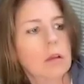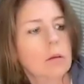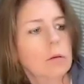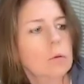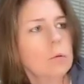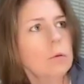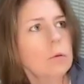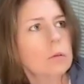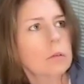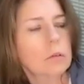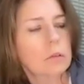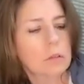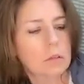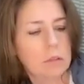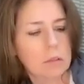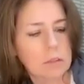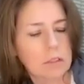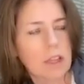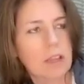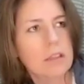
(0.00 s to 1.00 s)
Cool.
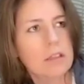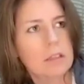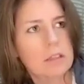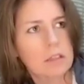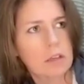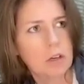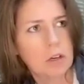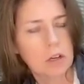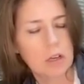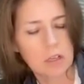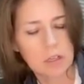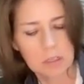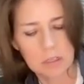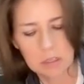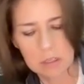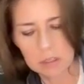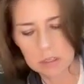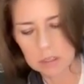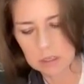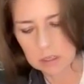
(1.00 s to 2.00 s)
Thanks, Sarah.
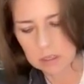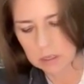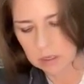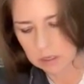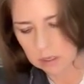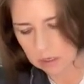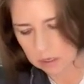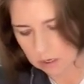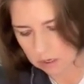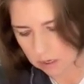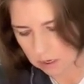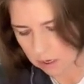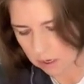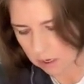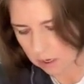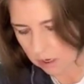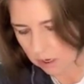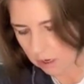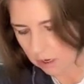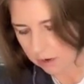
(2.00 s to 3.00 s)
Oh,
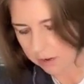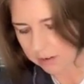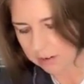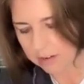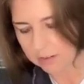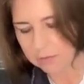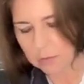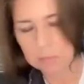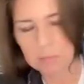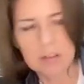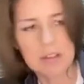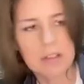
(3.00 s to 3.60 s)
I don't have a